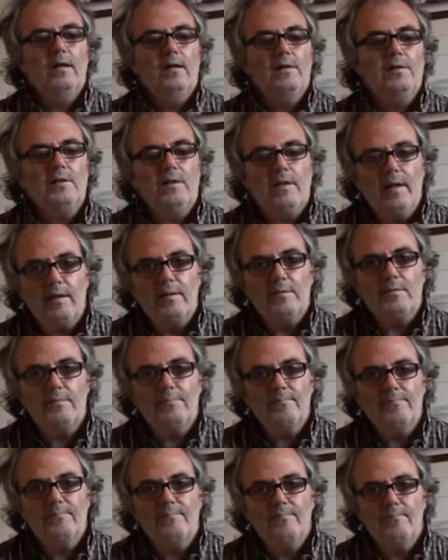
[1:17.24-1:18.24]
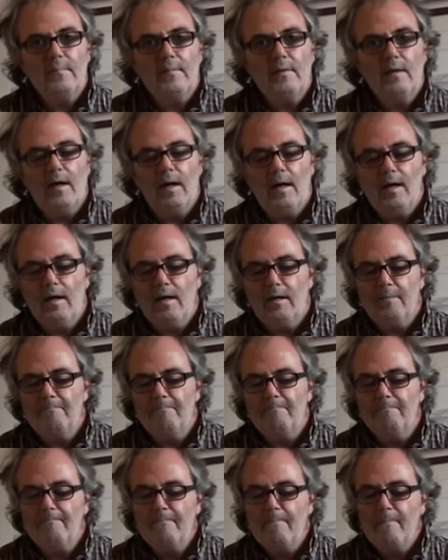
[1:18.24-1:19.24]
tonight,
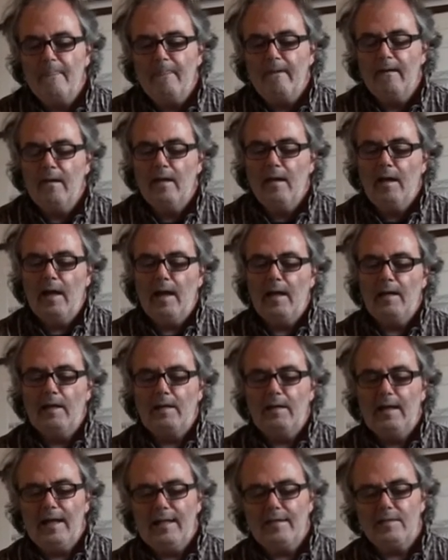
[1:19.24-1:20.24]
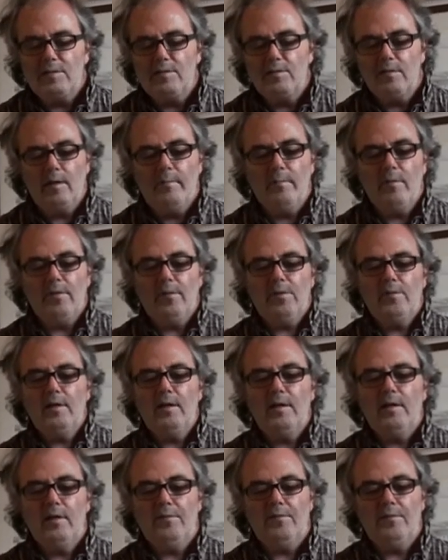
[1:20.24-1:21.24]
and I'd like to talk about three
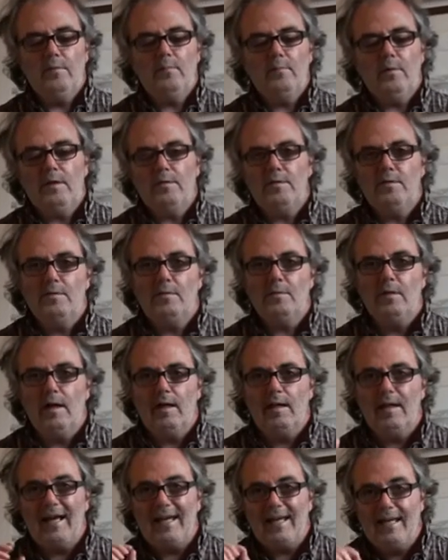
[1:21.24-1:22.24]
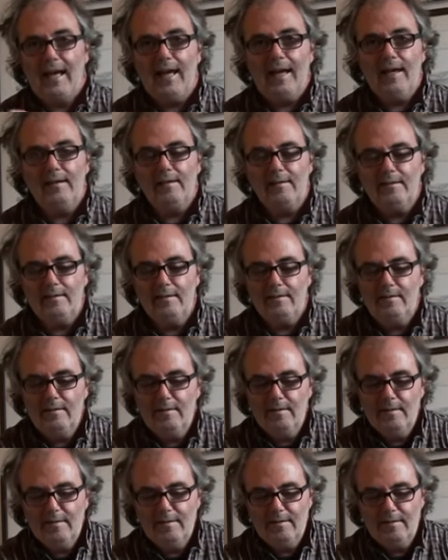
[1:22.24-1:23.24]
different ones. And again,
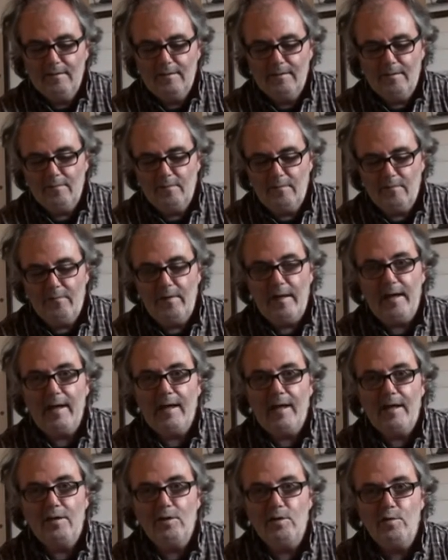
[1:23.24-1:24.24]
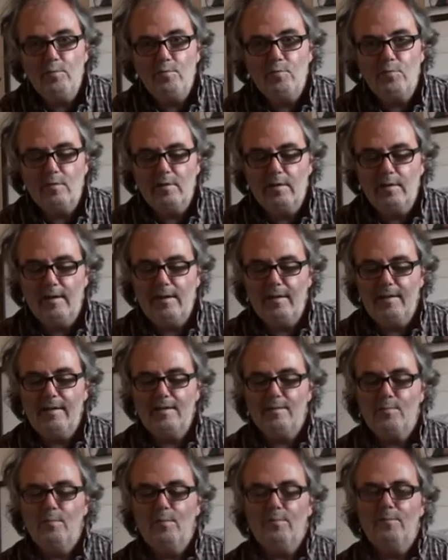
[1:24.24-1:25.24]
very unusually,
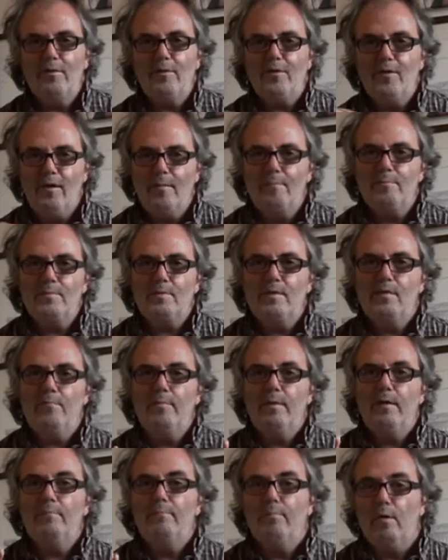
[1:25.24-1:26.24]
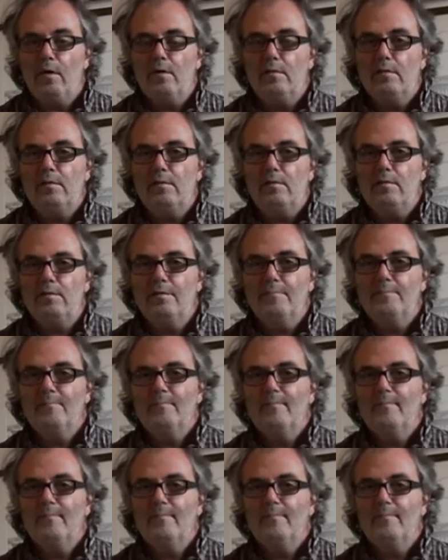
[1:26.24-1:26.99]
these rums have been bottled